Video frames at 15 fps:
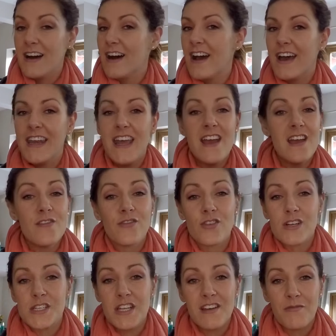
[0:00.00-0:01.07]
An A4
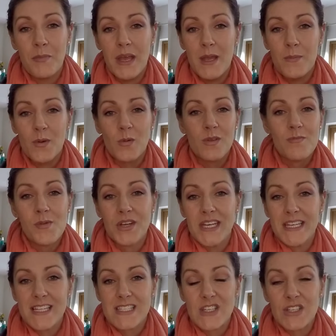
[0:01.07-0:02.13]
sheet of paper with Monday
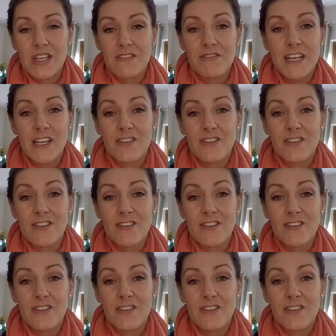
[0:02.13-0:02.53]
to Sunday written